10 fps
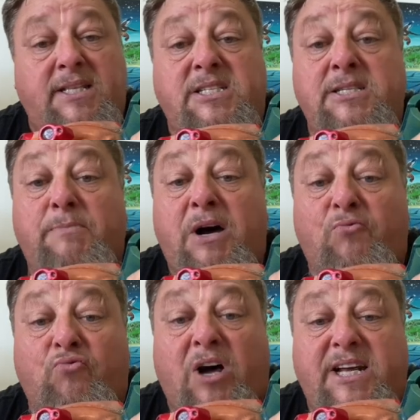this is my
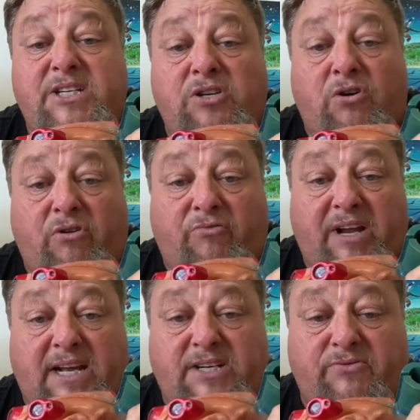right
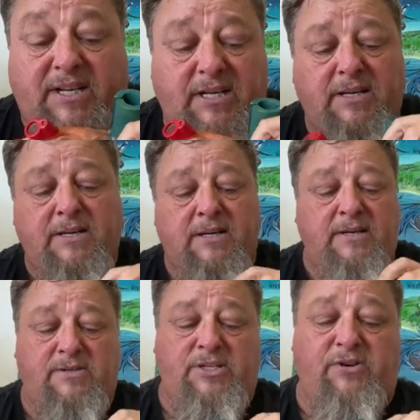coronary artery.
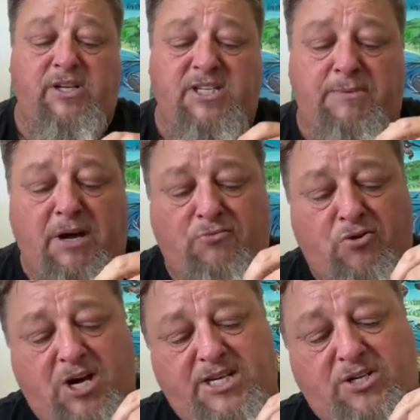So you can see my
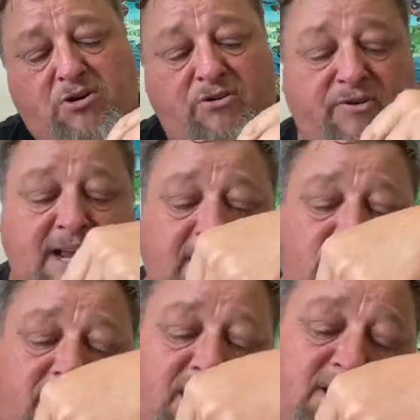right coronary
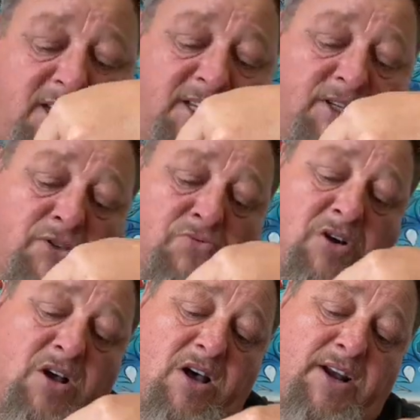artery teases
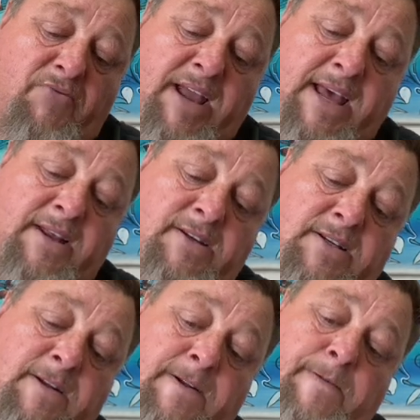right
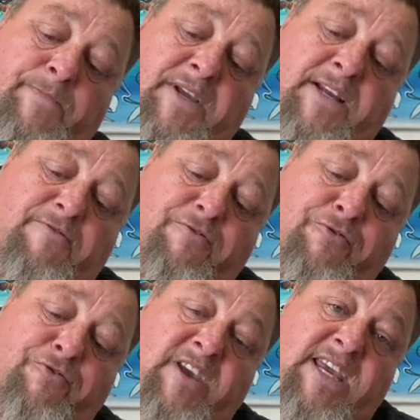around, and it
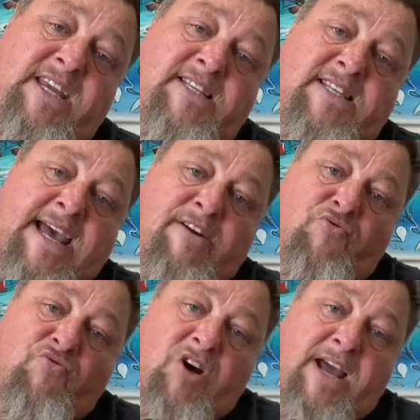feeds that
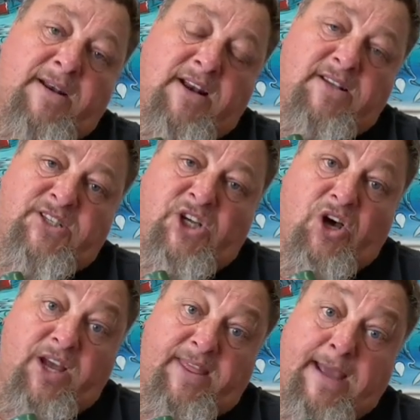right
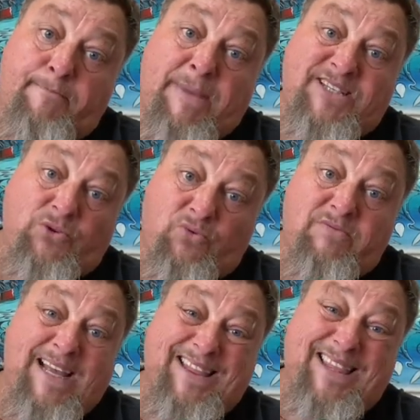side, that muscle
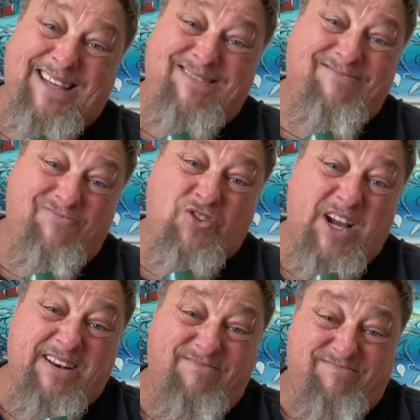at the
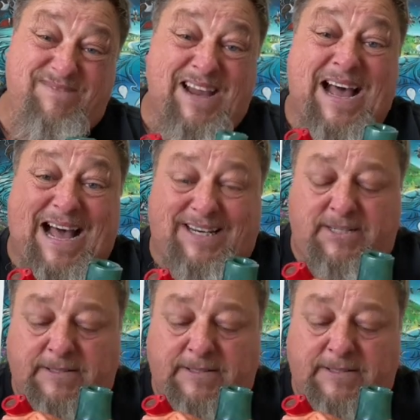right heart.